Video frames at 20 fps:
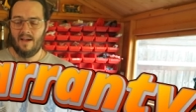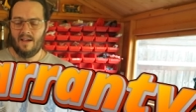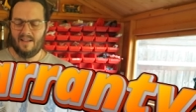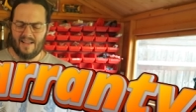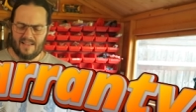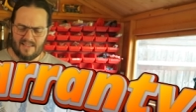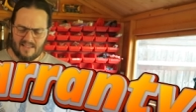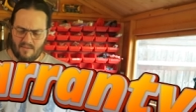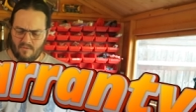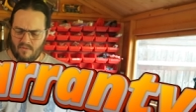and
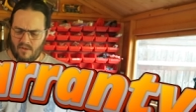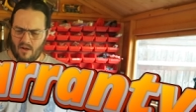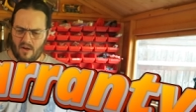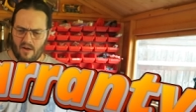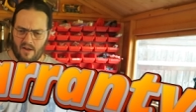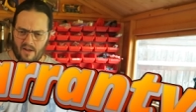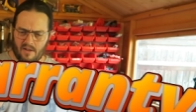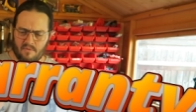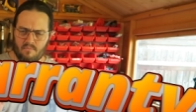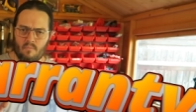that's something that
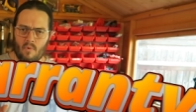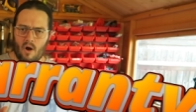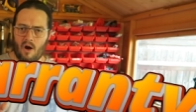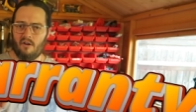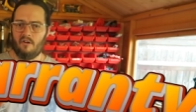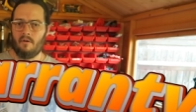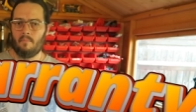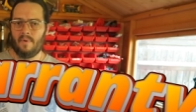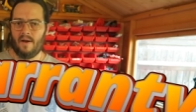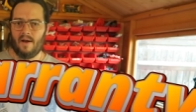I
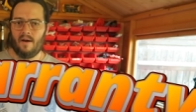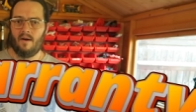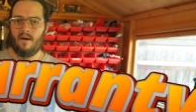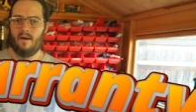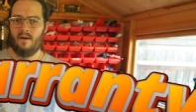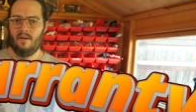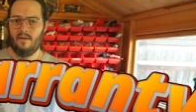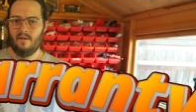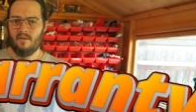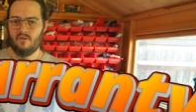admire
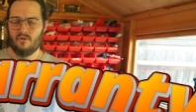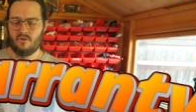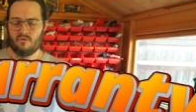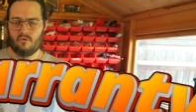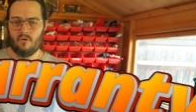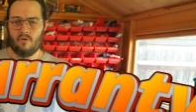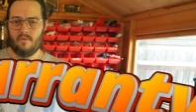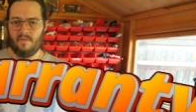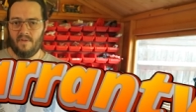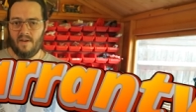about
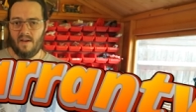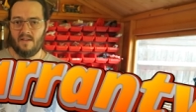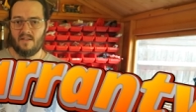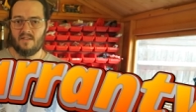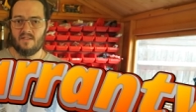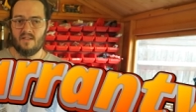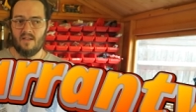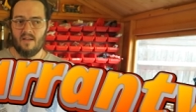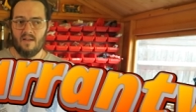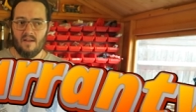
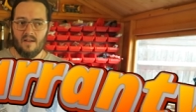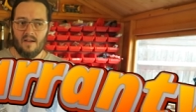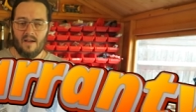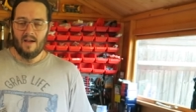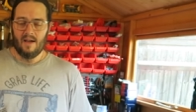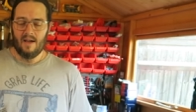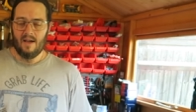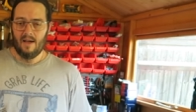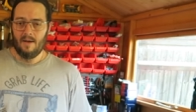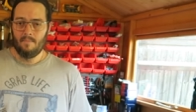Screwfix.
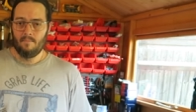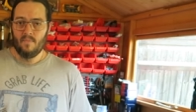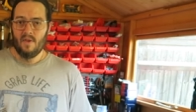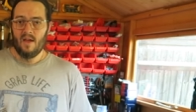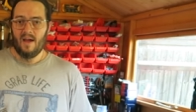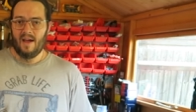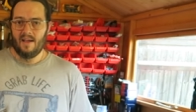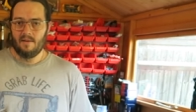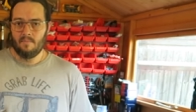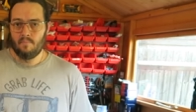
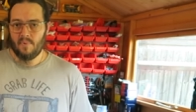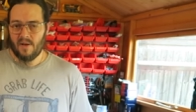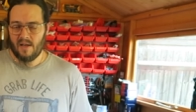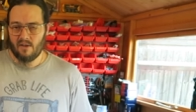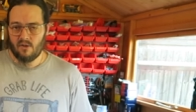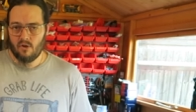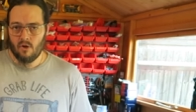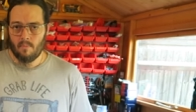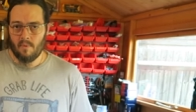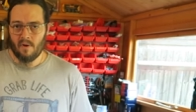And
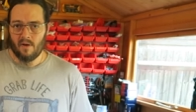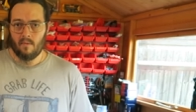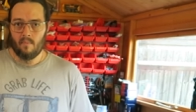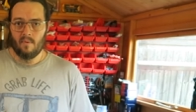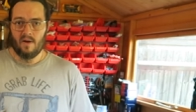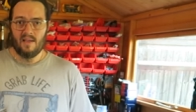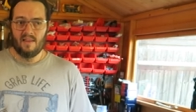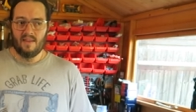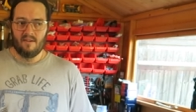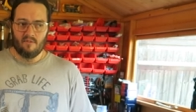B&Q, by the
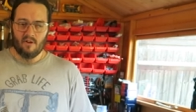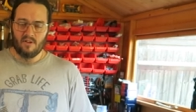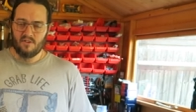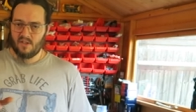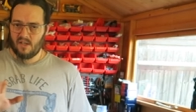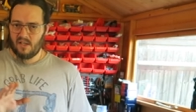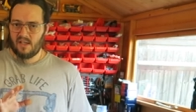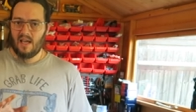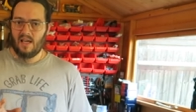way, they're under the